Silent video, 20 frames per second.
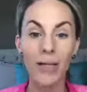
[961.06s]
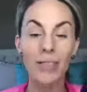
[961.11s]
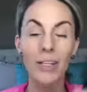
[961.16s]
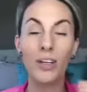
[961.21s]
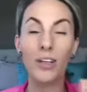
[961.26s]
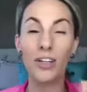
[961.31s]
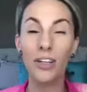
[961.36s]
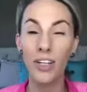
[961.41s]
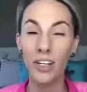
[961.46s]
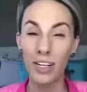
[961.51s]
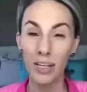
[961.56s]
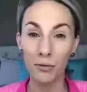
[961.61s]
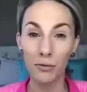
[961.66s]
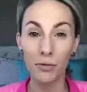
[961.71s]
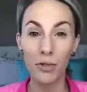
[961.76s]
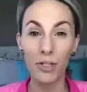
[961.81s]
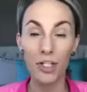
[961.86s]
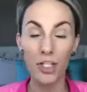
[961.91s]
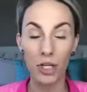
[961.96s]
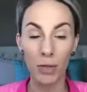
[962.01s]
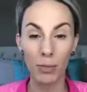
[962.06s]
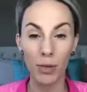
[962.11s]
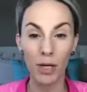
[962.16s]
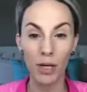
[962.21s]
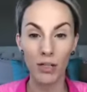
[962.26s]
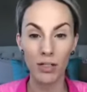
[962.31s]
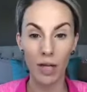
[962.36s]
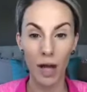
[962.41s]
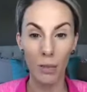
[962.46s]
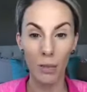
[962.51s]
and you're gonna get free shipping on
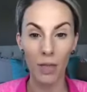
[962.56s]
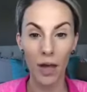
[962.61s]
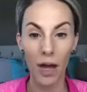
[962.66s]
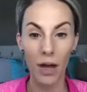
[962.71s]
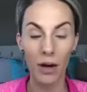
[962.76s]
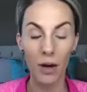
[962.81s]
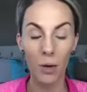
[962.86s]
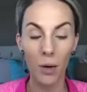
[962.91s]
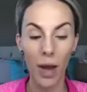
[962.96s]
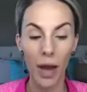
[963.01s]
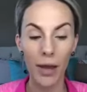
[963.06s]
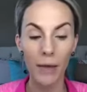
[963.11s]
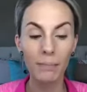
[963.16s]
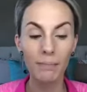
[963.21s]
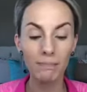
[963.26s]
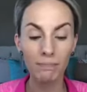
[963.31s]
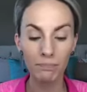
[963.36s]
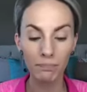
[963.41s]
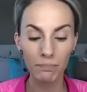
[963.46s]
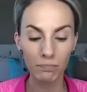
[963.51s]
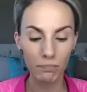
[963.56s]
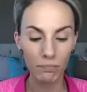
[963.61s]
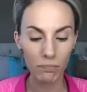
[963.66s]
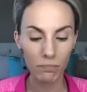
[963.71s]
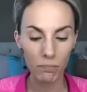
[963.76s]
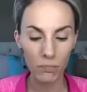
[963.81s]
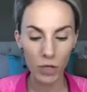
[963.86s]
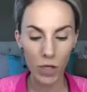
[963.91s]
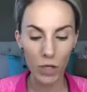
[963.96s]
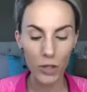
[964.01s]
top of that, okay?
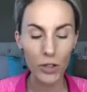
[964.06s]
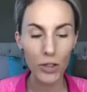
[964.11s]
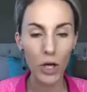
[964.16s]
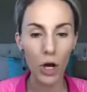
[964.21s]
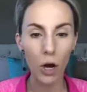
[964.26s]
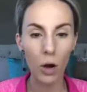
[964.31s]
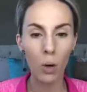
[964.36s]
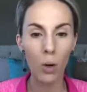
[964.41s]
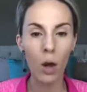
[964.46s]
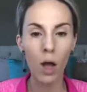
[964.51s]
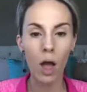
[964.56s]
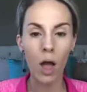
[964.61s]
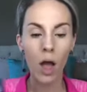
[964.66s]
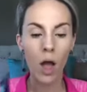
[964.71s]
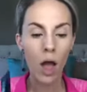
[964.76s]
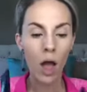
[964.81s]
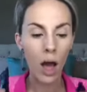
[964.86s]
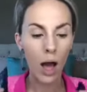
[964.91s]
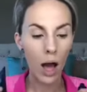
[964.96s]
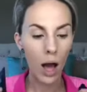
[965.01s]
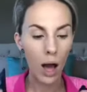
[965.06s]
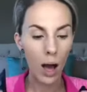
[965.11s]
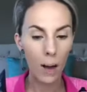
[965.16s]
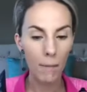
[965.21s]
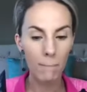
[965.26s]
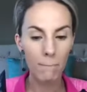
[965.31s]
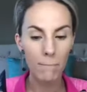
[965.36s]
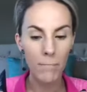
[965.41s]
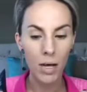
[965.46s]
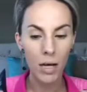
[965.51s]
So,
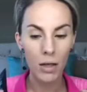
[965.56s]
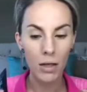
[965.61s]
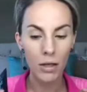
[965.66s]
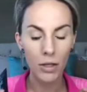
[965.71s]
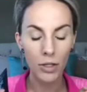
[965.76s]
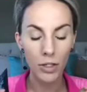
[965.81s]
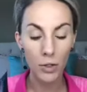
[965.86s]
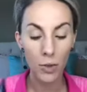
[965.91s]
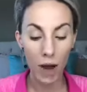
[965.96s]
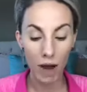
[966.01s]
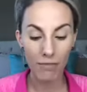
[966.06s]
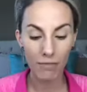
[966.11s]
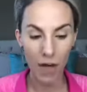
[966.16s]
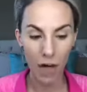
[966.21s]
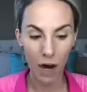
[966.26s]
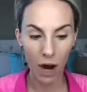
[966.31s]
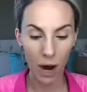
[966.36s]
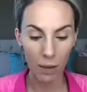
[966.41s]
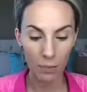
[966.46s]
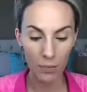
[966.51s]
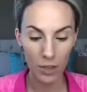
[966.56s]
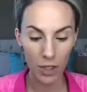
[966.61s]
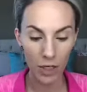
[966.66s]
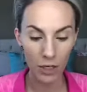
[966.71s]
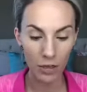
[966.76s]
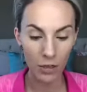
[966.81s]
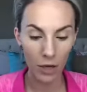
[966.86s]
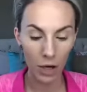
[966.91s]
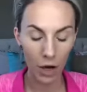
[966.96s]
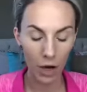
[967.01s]
you have that
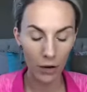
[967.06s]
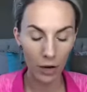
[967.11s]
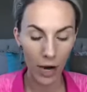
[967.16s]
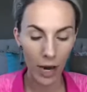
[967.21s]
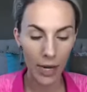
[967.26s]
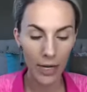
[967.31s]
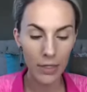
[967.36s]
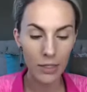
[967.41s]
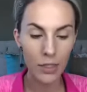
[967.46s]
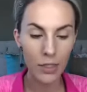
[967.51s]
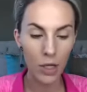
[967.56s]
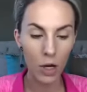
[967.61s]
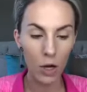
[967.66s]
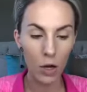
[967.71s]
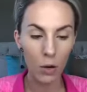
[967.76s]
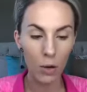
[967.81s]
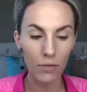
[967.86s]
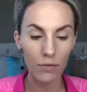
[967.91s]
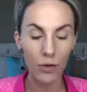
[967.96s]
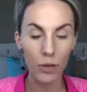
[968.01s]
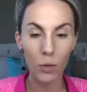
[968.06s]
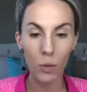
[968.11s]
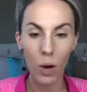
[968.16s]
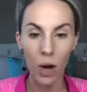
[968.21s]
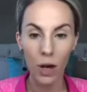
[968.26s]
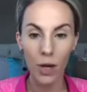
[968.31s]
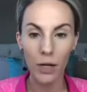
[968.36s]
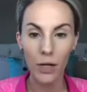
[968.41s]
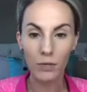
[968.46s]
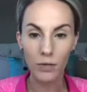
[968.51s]
option, all right? So if you
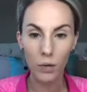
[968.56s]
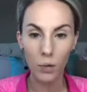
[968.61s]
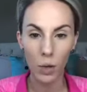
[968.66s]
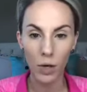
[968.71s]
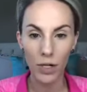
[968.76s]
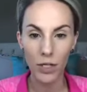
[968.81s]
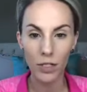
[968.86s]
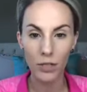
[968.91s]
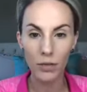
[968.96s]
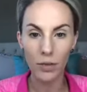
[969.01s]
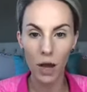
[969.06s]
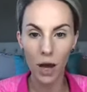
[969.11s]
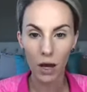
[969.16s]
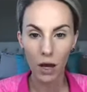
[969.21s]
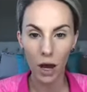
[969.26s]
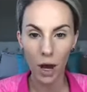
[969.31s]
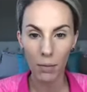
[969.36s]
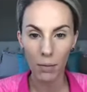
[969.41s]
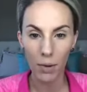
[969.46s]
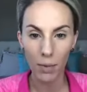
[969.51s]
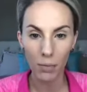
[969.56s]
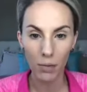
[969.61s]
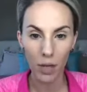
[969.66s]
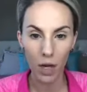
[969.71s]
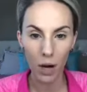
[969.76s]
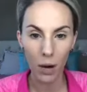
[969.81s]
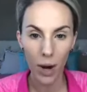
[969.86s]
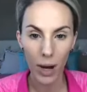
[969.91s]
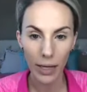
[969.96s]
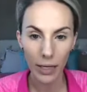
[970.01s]
want to do that, comment
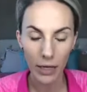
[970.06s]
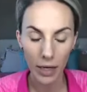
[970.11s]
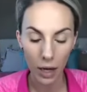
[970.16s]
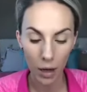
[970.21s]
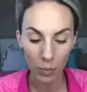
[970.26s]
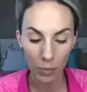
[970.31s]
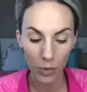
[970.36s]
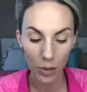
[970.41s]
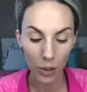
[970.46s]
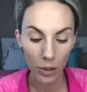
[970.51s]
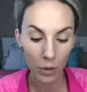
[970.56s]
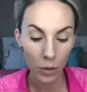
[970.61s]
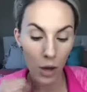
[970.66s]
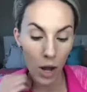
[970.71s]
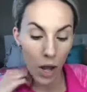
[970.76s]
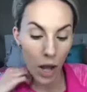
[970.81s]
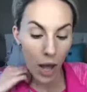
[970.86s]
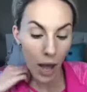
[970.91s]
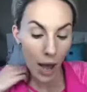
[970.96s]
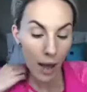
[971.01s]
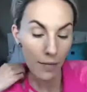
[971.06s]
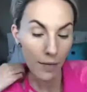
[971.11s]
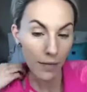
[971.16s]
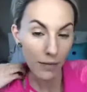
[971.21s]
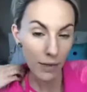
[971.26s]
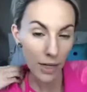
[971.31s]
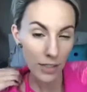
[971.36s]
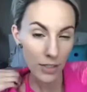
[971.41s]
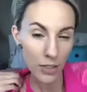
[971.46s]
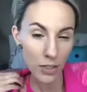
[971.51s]
below. I can help you. And then
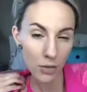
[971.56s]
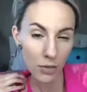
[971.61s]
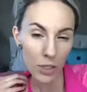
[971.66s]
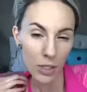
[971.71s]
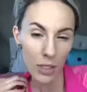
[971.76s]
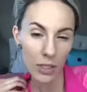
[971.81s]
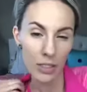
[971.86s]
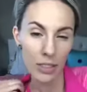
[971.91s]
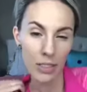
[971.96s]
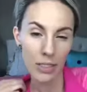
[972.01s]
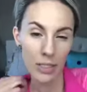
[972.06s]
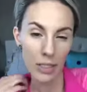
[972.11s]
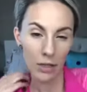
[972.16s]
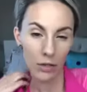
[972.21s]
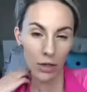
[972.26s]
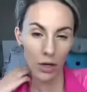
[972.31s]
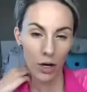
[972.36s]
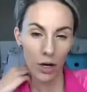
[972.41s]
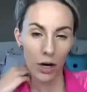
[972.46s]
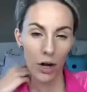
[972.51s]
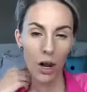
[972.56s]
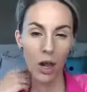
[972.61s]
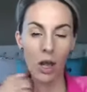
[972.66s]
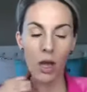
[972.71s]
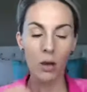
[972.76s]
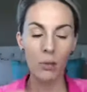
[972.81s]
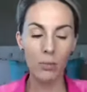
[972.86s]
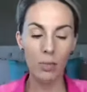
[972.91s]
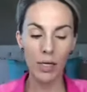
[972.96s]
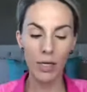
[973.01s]
let's do the concealer,
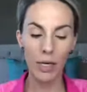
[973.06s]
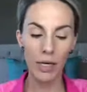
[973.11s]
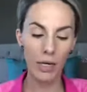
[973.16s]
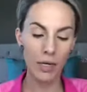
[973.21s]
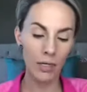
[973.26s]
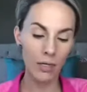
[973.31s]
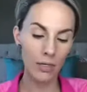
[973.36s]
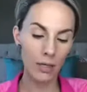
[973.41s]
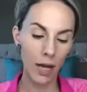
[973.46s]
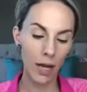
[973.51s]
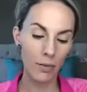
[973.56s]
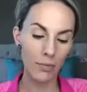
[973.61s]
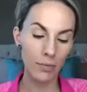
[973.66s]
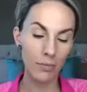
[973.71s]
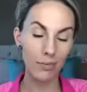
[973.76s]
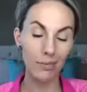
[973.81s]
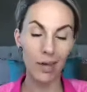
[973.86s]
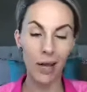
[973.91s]
because I'm